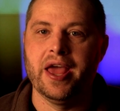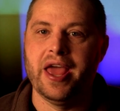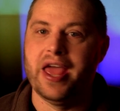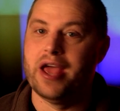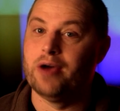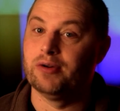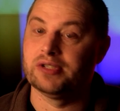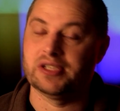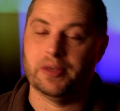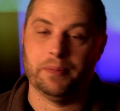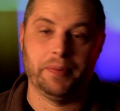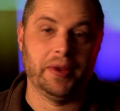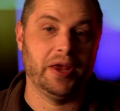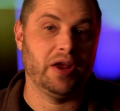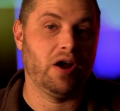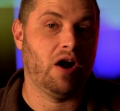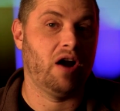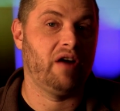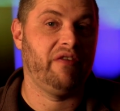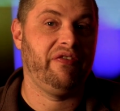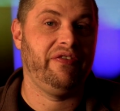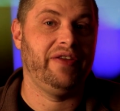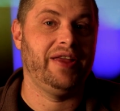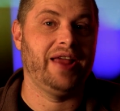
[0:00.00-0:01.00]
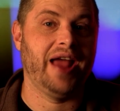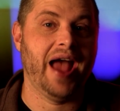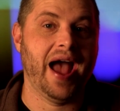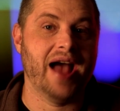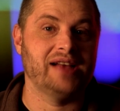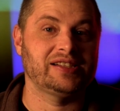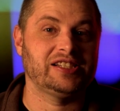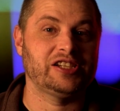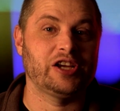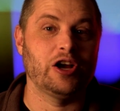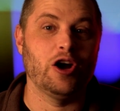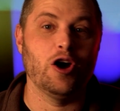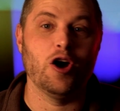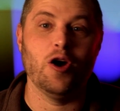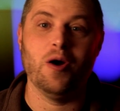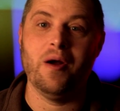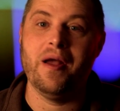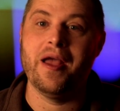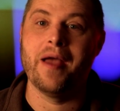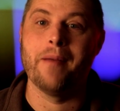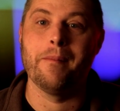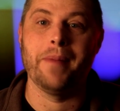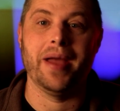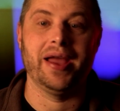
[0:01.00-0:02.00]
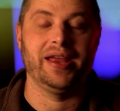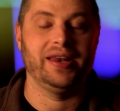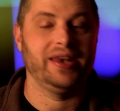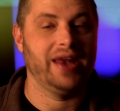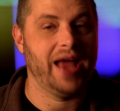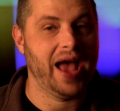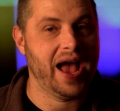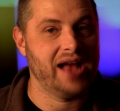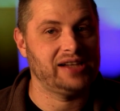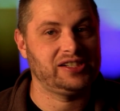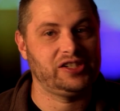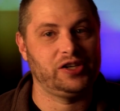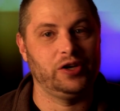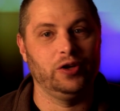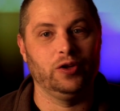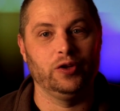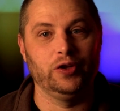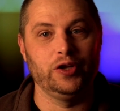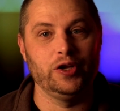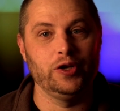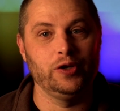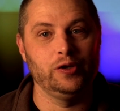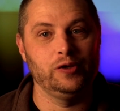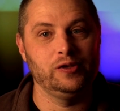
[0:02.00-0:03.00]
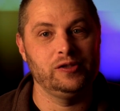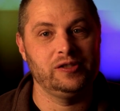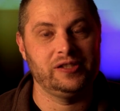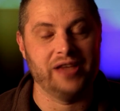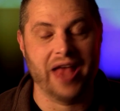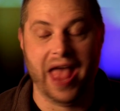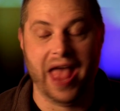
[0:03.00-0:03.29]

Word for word: It was a PR fiasco, it made national news,